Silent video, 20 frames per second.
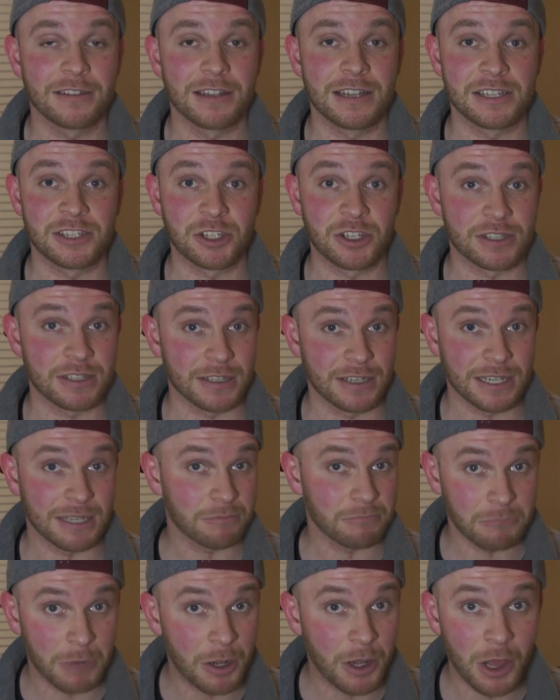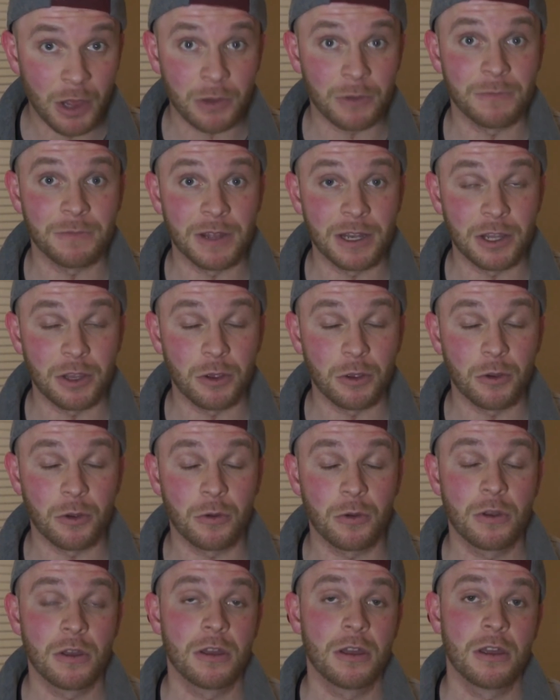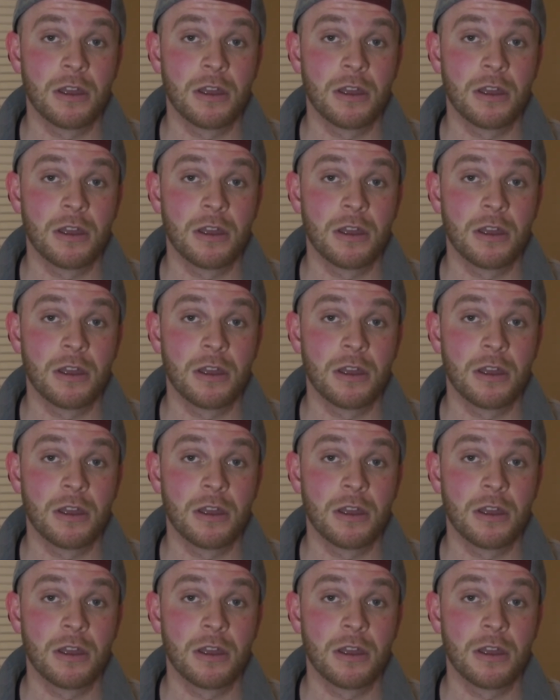It's just like another video,